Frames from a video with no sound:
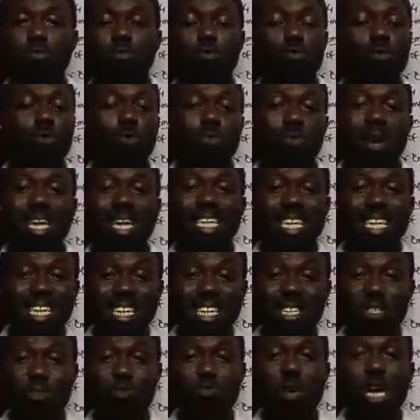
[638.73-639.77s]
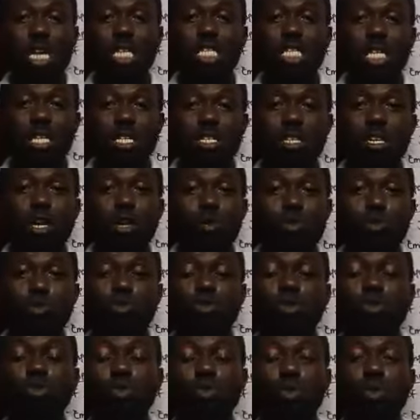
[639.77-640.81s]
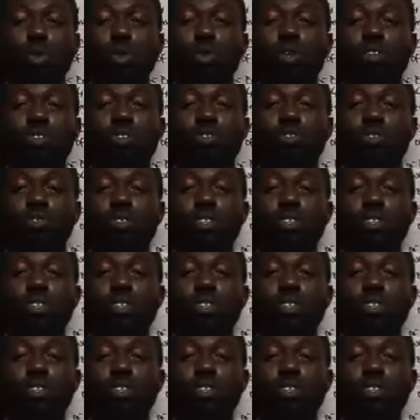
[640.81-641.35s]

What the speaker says: No man in his right sense would just go in